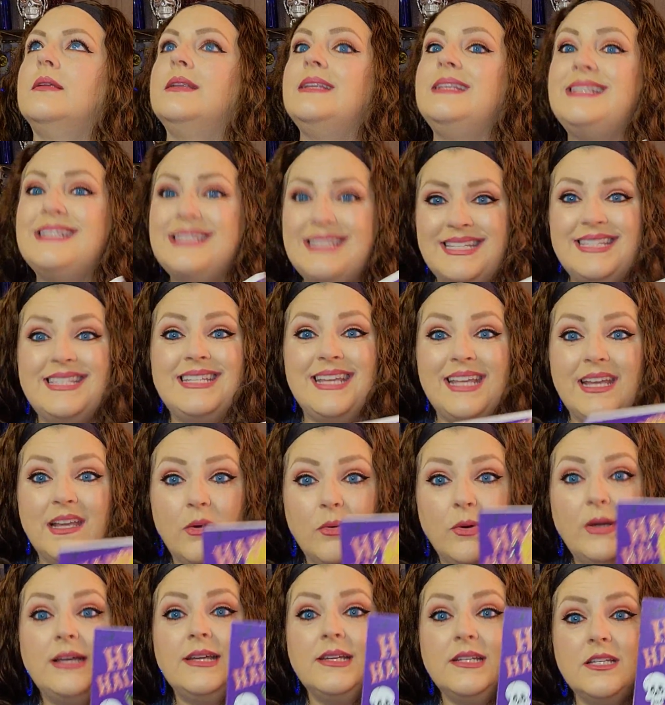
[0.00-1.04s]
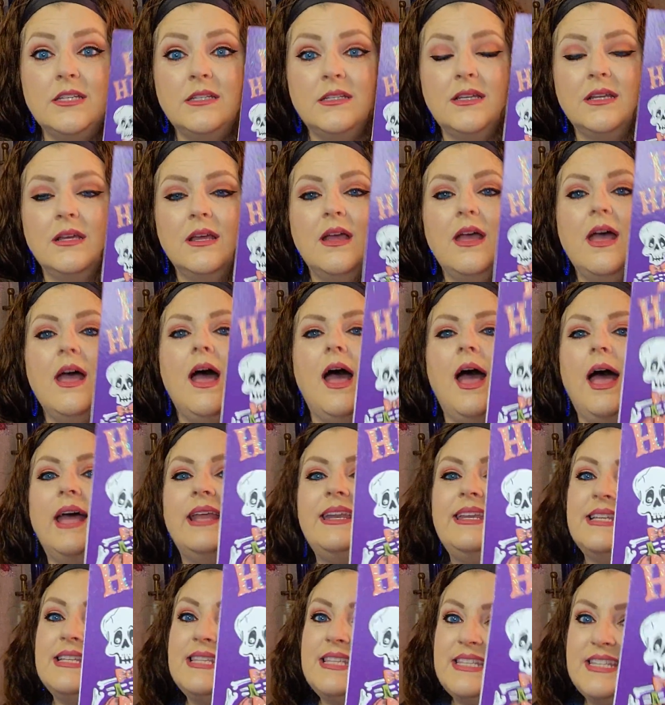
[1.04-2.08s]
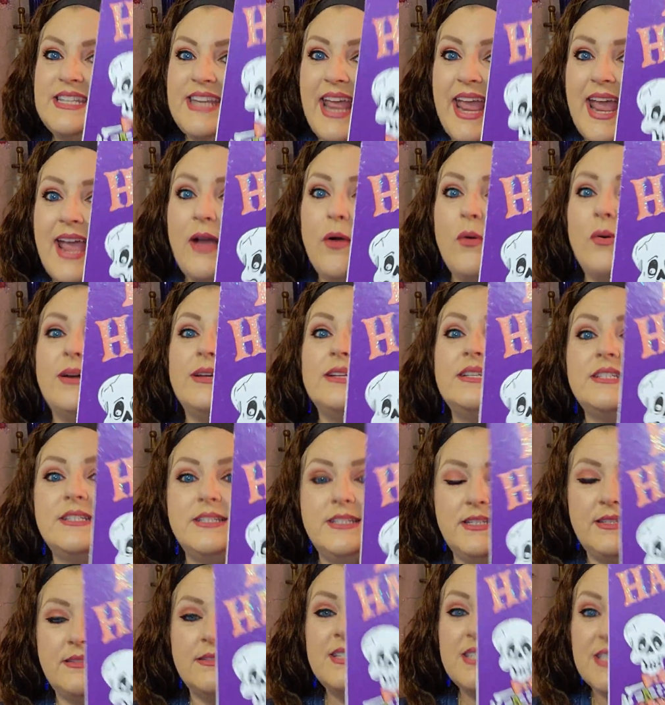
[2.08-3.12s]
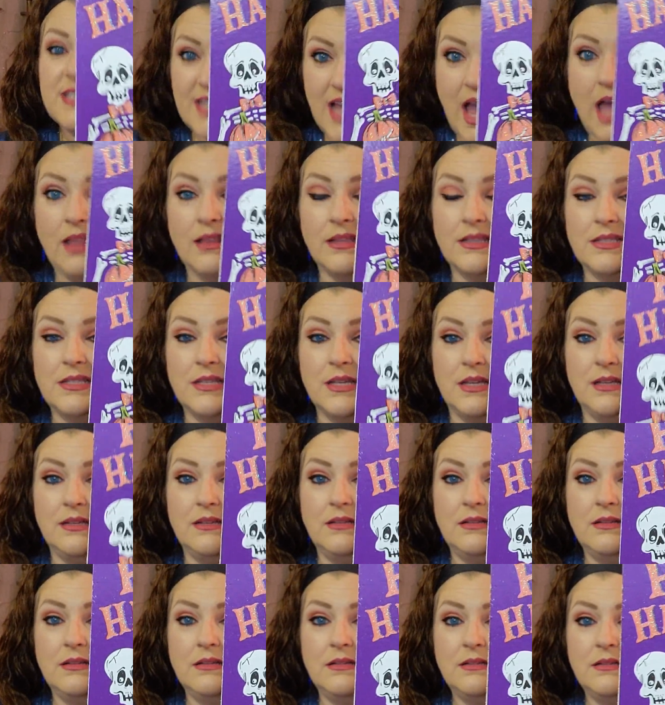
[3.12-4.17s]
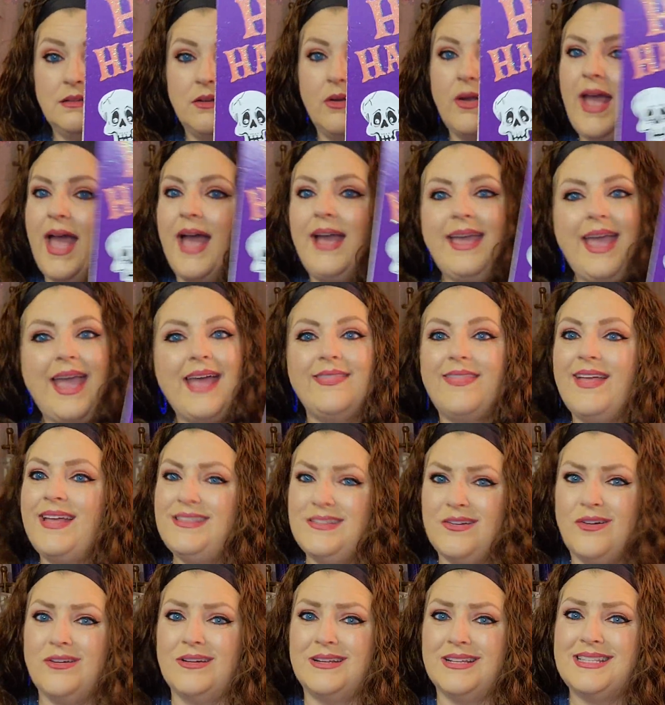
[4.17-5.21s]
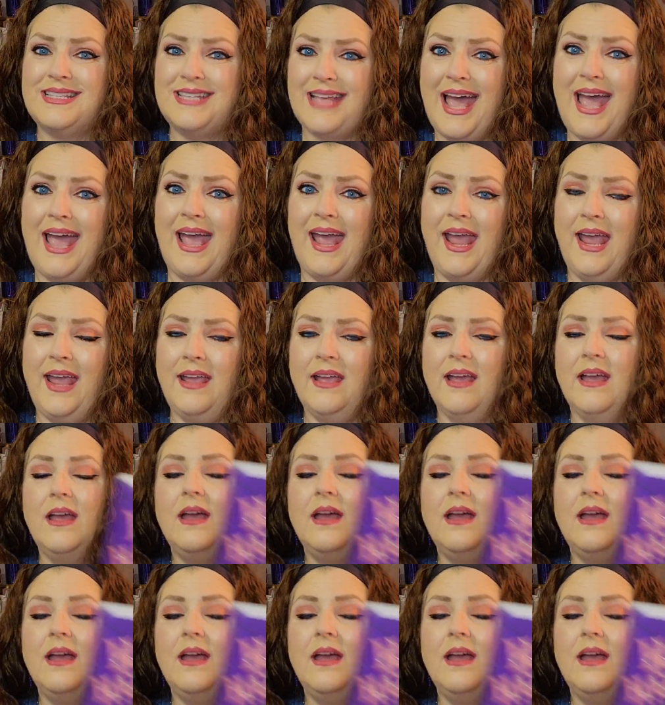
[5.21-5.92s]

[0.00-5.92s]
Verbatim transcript: distinguished, a distinguished skeleton. Okay, I can't, that's hard to say.